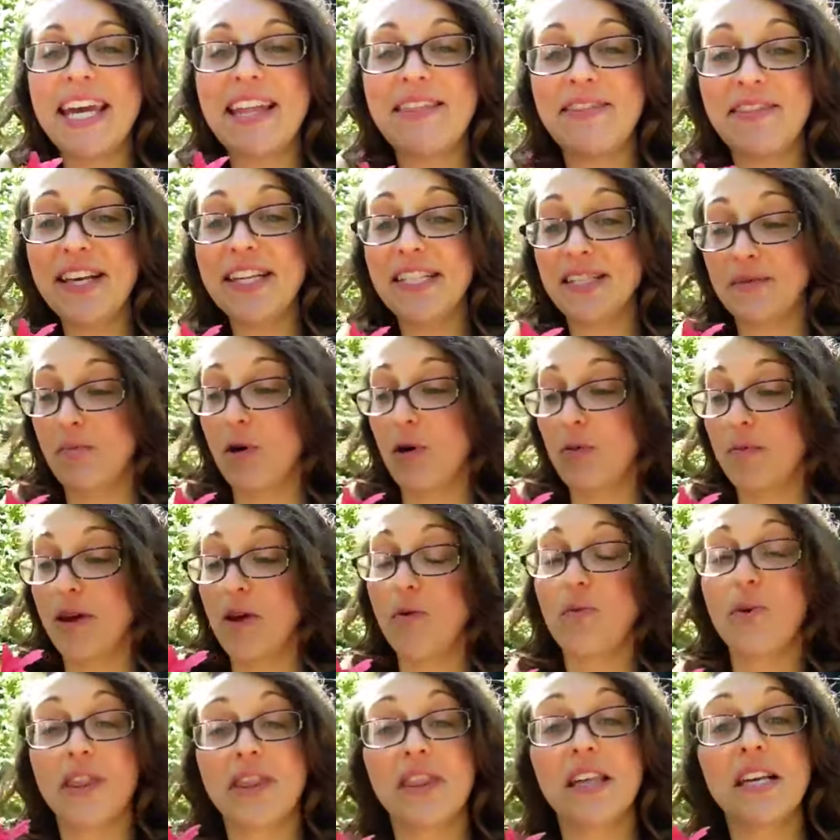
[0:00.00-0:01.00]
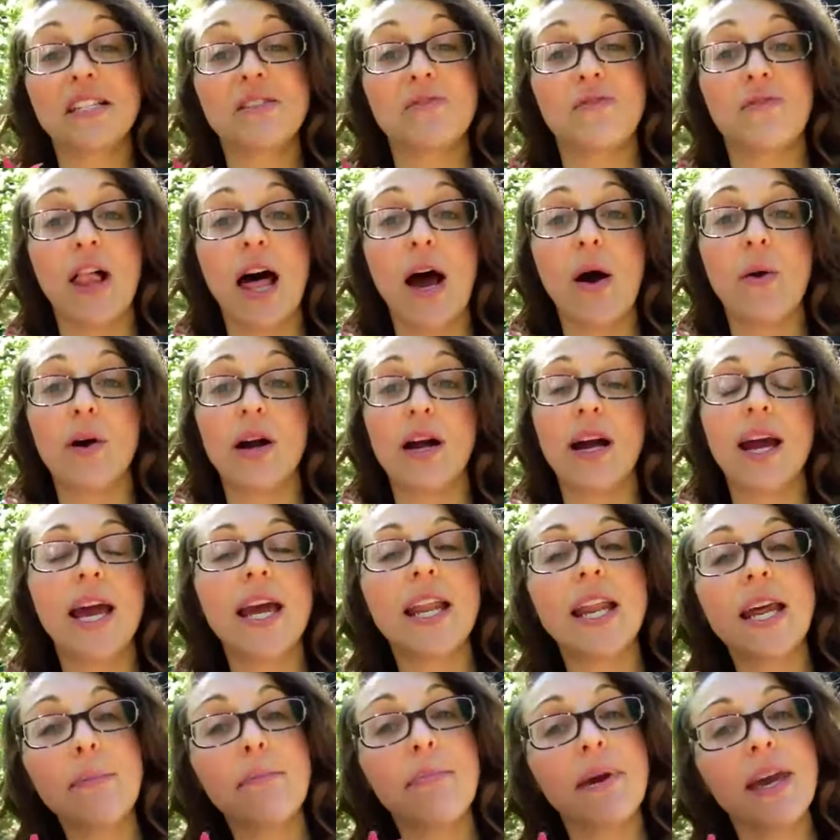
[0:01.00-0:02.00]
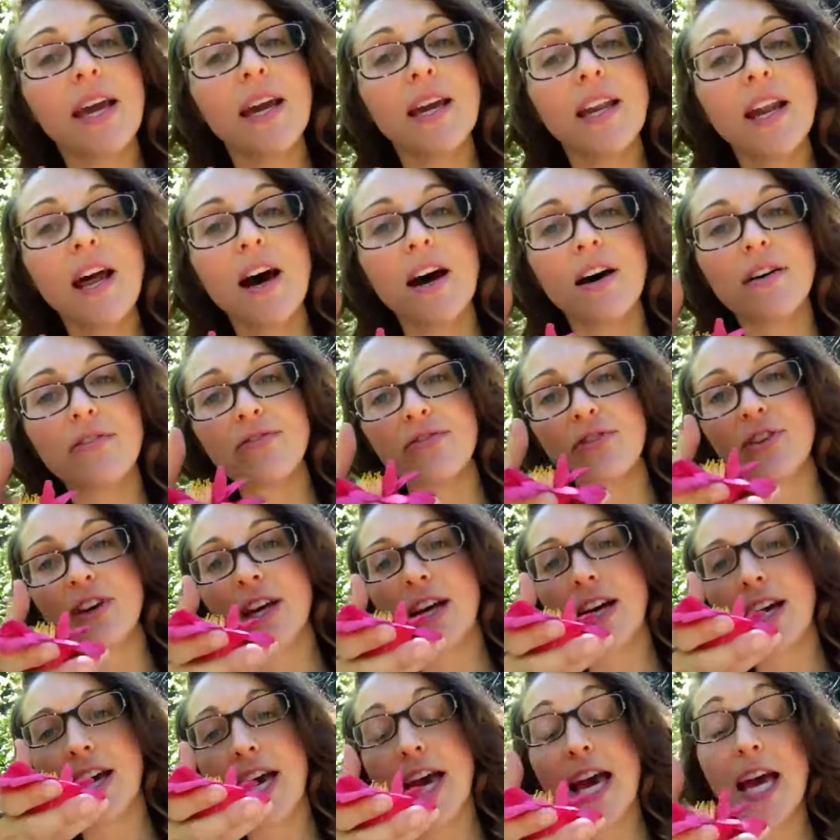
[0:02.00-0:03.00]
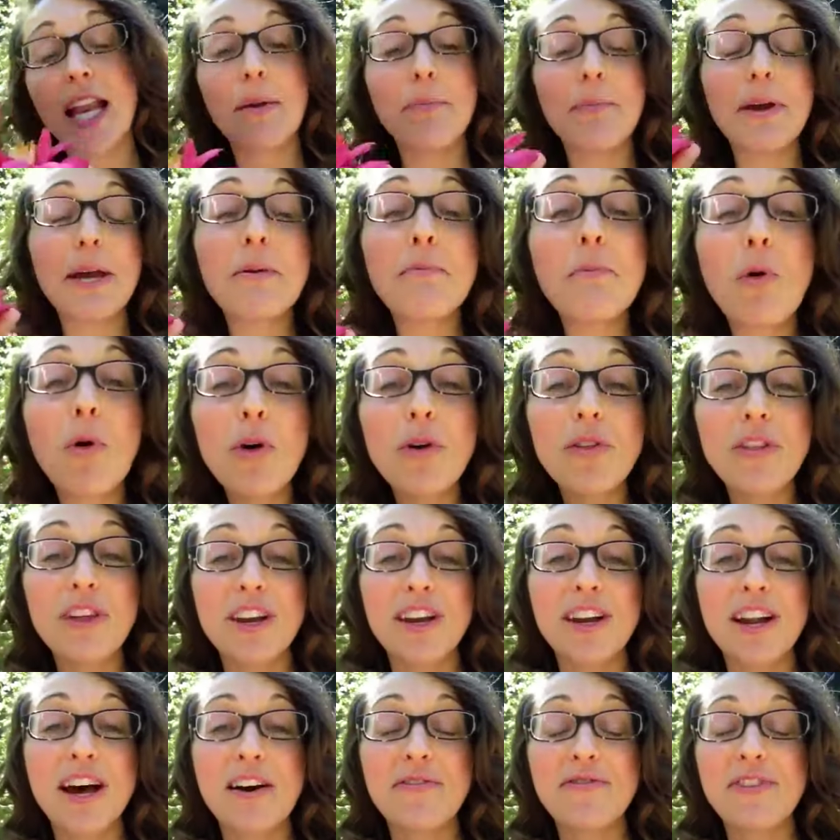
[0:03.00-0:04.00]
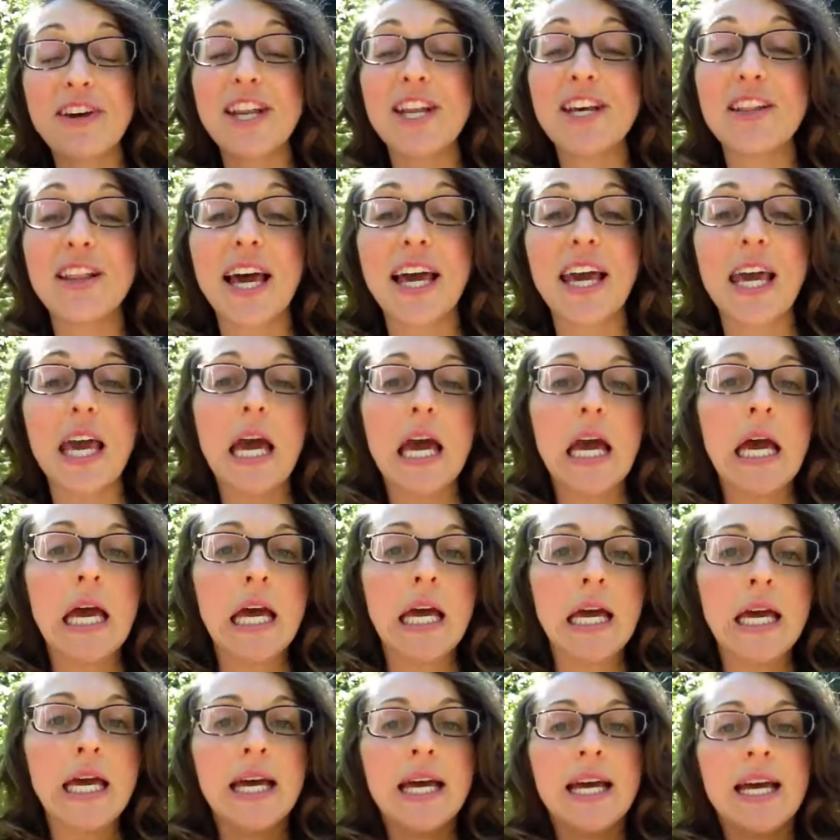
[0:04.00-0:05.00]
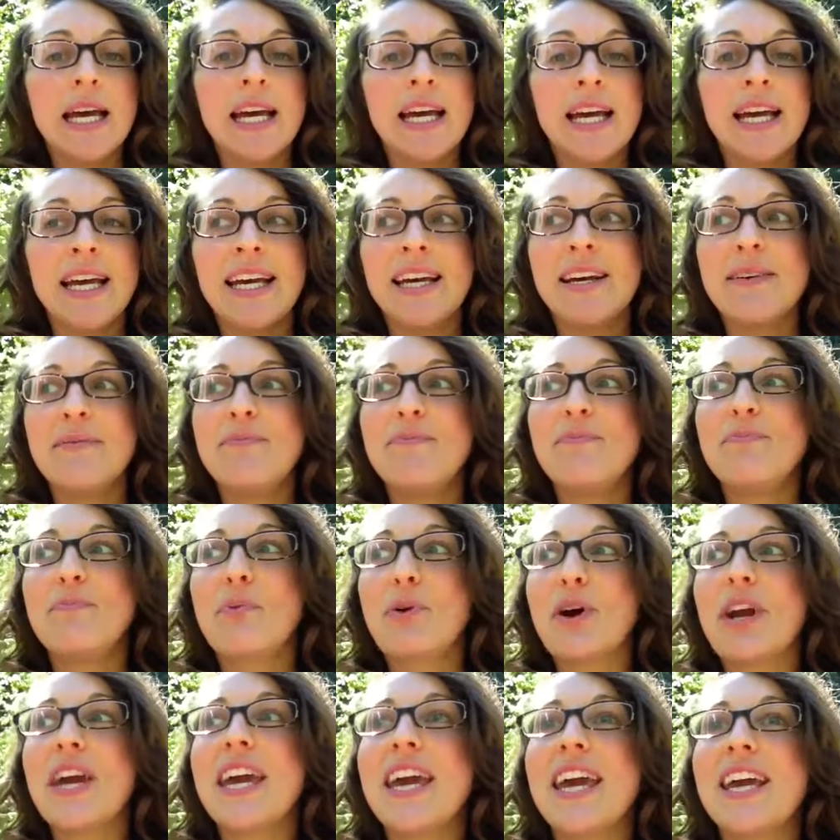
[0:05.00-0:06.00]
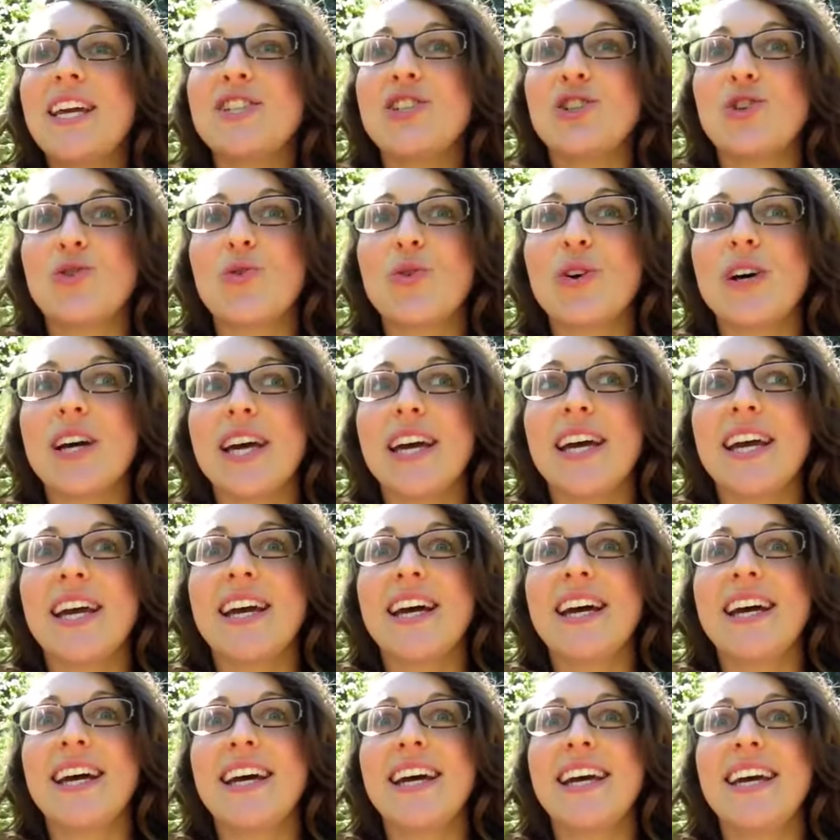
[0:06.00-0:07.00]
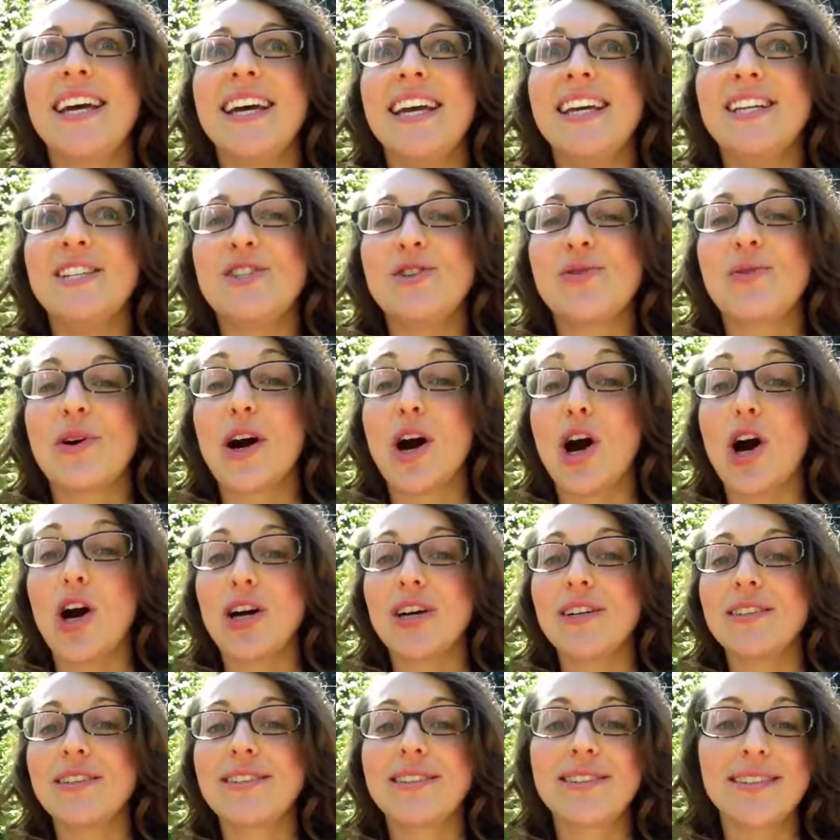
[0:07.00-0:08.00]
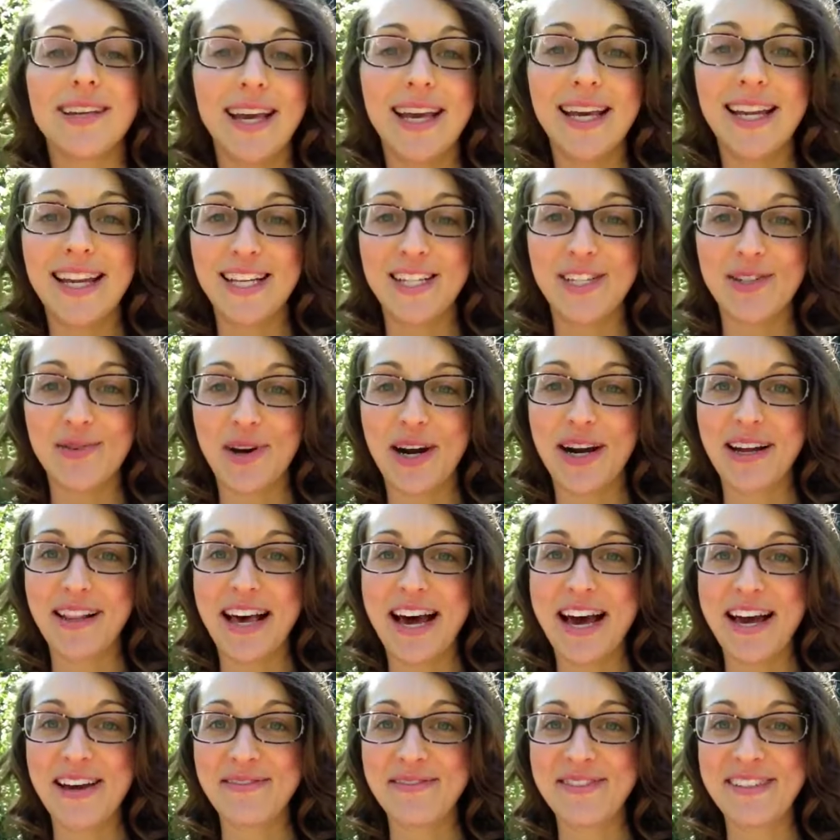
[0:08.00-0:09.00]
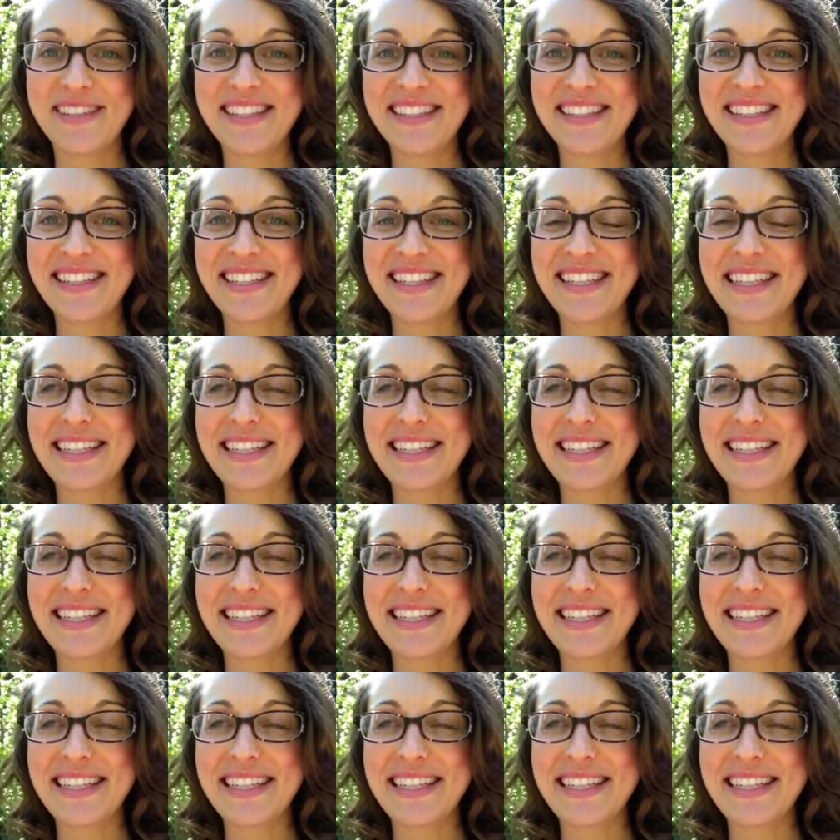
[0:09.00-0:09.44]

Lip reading: in this moment with this flower and it being enough and it being more than enough and it like bringing joy into our hearts and into our lives.